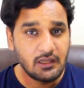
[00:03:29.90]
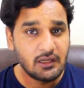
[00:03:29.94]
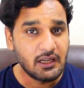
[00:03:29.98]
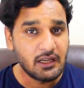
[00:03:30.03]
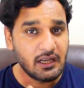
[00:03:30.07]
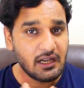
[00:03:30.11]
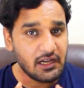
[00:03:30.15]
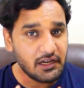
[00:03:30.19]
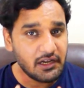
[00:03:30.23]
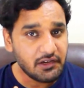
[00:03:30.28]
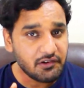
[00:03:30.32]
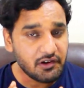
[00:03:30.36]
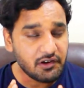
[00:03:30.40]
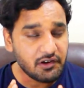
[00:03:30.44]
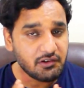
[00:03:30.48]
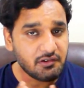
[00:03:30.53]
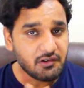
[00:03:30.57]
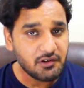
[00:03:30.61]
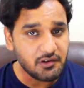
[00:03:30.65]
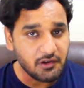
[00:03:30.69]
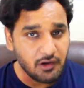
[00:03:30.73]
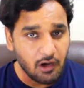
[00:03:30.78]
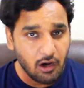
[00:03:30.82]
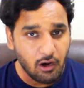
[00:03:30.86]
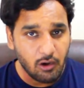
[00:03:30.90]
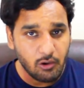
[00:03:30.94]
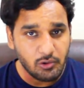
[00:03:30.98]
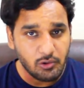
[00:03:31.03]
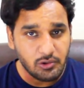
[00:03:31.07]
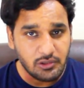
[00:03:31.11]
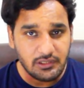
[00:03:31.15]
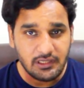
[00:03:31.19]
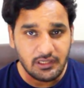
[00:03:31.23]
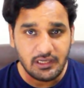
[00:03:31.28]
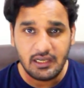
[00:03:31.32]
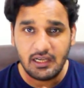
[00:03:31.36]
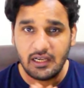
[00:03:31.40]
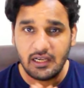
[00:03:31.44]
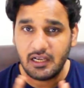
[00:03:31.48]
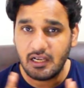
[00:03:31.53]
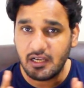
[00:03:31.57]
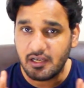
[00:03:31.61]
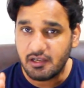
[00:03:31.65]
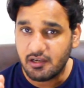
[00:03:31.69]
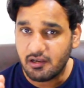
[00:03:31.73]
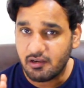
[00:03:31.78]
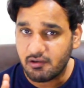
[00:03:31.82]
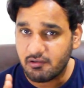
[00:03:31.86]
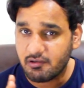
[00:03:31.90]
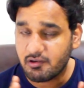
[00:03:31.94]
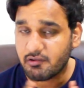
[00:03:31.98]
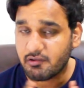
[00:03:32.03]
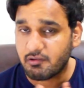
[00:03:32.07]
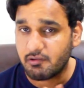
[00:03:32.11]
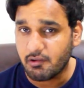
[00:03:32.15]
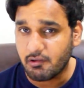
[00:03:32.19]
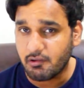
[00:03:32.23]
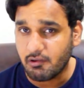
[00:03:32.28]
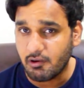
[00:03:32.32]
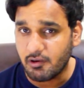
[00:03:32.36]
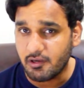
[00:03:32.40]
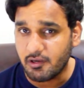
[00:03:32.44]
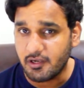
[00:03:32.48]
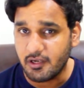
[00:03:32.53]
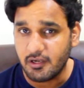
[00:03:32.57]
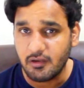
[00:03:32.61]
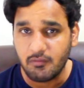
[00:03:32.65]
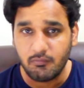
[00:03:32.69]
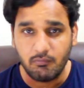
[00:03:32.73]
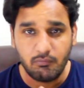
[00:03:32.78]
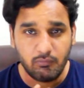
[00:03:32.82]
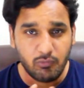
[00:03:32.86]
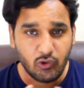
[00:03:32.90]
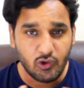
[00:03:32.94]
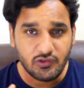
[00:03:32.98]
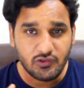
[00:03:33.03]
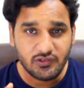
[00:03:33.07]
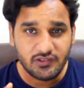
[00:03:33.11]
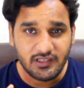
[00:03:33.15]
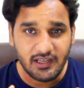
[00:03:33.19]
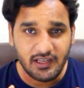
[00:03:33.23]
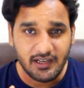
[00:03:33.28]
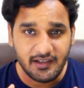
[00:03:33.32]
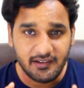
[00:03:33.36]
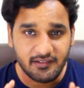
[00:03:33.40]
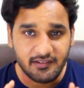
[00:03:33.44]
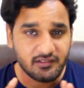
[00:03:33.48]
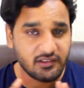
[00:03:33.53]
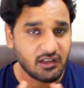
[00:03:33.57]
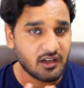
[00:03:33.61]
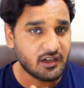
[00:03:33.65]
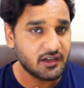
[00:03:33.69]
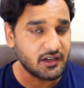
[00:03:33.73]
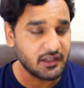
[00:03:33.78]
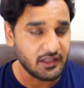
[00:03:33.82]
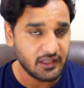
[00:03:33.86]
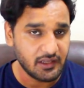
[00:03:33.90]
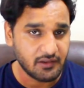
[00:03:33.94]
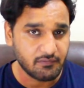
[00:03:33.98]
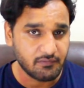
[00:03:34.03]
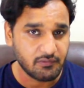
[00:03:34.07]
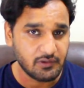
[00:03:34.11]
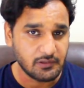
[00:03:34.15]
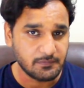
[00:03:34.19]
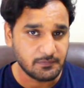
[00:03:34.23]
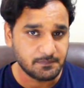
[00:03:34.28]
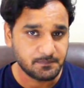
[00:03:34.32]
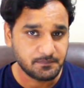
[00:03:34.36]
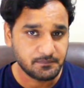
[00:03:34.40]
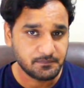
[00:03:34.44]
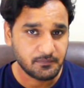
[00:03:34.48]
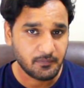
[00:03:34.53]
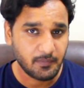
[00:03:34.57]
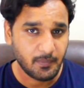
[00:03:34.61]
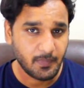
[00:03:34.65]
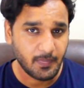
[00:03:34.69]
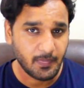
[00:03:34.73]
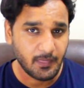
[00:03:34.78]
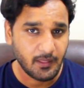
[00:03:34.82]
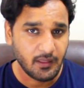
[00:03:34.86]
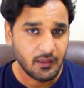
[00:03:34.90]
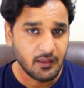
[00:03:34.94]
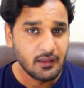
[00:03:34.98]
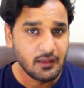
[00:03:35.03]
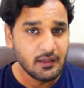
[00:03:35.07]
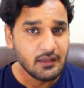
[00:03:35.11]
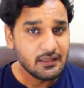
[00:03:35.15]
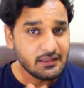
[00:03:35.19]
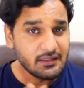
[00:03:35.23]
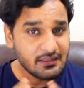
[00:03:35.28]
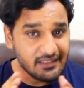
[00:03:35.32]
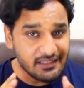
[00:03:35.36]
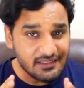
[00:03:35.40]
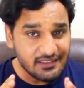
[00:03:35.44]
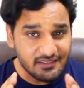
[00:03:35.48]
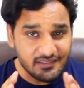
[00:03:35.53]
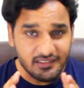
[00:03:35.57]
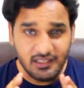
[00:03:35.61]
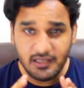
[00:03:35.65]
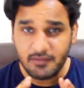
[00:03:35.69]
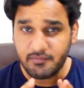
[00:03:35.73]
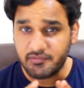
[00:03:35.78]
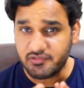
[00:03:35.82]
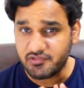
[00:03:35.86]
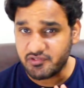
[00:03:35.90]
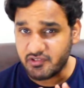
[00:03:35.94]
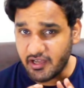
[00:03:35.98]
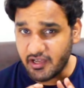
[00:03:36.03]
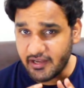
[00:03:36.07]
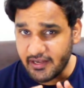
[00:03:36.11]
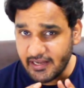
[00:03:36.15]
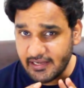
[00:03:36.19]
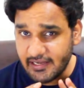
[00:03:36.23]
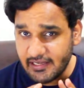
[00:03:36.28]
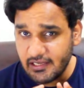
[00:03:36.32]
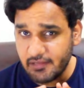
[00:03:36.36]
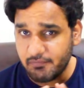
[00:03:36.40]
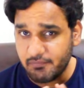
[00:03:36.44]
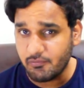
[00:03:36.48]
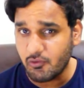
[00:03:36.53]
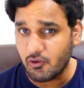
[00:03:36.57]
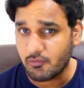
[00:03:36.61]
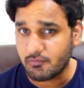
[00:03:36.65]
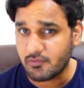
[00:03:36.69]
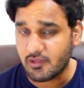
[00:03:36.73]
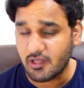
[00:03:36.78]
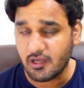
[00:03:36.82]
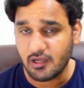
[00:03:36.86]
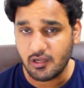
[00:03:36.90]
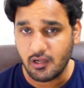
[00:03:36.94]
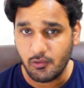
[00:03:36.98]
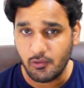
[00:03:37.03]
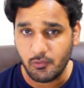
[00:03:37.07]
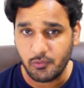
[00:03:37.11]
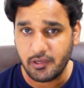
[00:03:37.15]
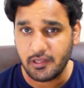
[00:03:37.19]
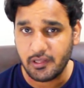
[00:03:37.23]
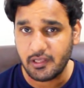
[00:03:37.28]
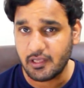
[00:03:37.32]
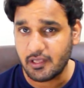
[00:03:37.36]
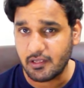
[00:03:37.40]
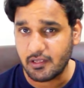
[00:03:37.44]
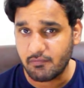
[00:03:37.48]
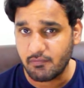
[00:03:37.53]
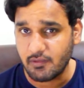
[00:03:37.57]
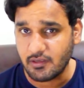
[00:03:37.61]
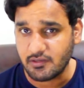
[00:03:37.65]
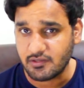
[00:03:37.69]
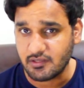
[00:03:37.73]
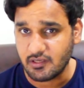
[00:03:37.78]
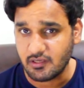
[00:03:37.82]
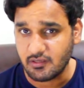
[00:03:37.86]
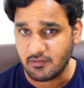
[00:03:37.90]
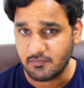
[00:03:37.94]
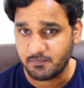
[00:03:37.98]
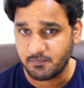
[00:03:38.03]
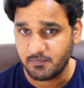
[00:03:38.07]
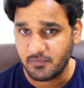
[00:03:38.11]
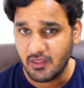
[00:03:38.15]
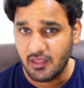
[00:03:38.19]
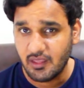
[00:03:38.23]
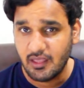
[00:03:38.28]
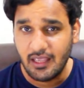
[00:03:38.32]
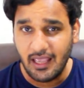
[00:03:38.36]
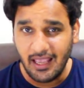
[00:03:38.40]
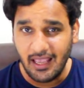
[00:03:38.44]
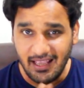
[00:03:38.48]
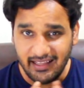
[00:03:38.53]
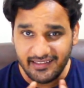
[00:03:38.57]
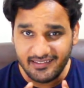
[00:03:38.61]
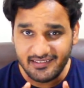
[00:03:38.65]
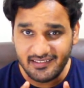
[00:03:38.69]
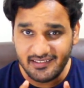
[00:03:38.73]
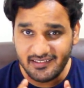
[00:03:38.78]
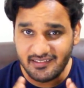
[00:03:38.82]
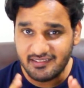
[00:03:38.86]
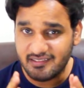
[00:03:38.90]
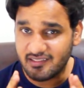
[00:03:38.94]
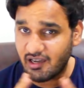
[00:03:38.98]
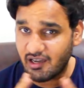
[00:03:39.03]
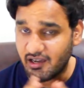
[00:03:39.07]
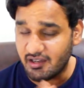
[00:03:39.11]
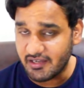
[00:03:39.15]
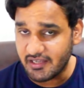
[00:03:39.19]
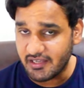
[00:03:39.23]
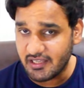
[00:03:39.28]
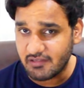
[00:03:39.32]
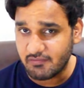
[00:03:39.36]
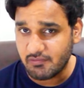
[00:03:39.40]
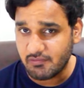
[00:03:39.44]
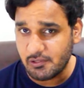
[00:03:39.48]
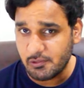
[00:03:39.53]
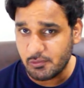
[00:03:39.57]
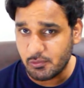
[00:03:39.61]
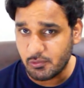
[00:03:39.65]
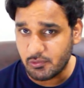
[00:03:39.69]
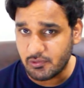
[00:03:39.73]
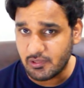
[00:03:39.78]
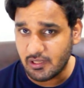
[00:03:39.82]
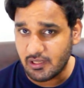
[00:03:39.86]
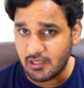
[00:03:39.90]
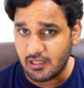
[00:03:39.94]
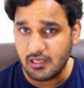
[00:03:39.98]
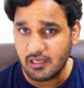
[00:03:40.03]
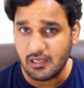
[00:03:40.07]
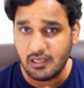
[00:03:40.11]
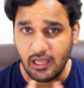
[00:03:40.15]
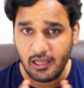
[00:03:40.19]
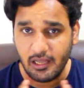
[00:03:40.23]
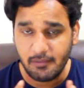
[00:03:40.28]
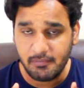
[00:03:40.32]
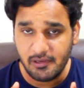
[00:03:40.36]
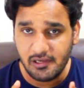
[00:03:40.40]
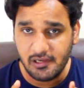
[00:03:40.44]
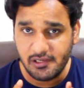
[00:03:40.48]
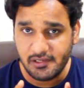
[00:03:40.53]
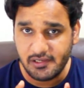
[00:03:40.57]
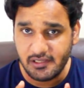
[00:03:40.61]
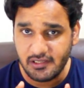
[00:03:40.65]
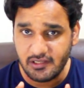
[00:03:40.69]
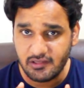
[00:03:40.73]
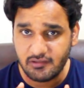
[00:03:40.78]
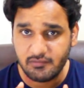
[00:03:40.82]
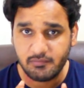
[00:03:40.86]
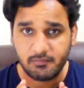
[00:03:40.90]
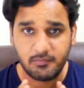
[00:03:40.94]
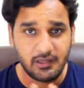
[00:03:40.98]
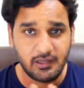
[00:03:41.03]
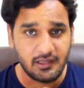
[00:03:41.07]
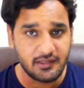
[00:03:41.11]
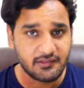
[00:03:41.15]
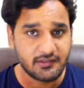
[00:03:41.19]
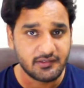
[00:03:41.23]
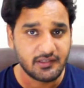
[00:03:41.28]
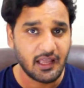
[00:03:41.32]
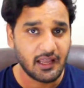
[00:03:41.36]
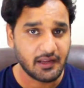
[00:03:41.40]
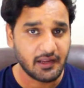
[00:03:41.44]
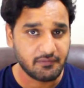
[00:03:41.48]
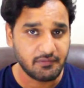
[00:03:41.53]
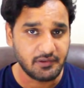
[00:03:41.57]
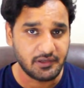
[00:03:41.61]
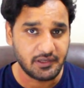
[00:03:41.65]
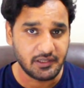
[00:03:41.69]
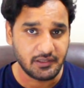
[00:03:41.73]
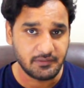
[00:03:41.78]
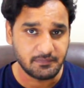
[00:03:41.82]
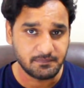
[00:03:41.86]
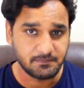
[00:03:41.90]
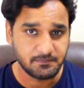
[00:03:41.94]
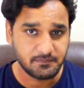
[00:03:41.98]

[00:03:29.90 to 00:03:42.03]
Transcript: 800 out, 800 recorded, both sides are equal. This comes directly from the accounting equation. Assets are equal to the liabilities plus equity,